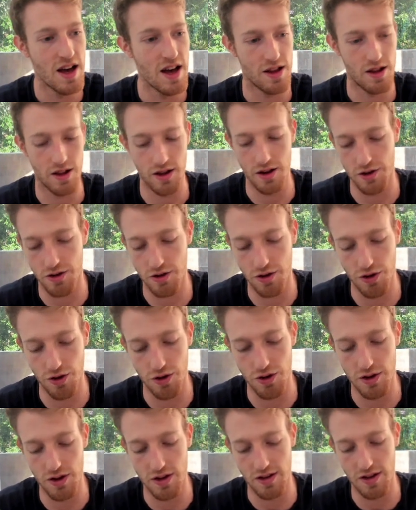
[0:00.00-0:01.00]
this
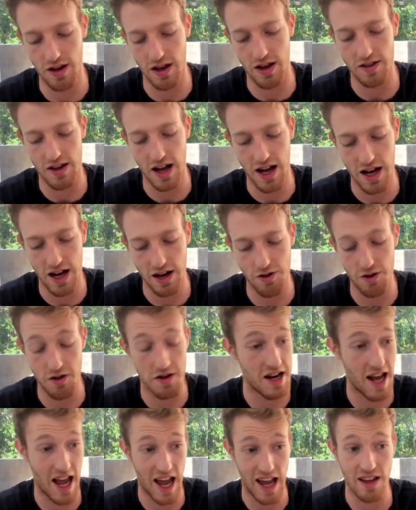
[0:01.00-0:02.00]
student is
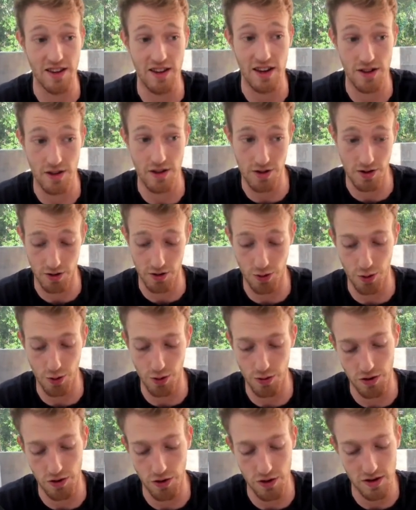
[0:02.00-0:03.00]
180. This is a tall
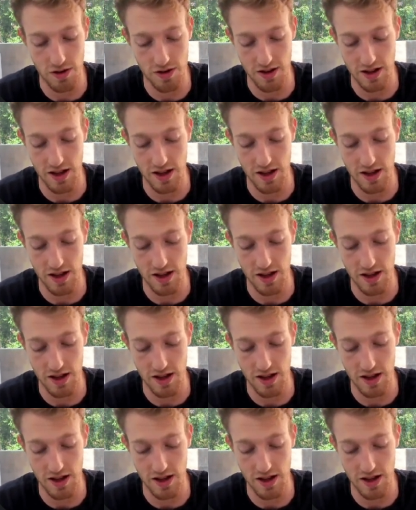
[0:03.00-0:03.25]
student.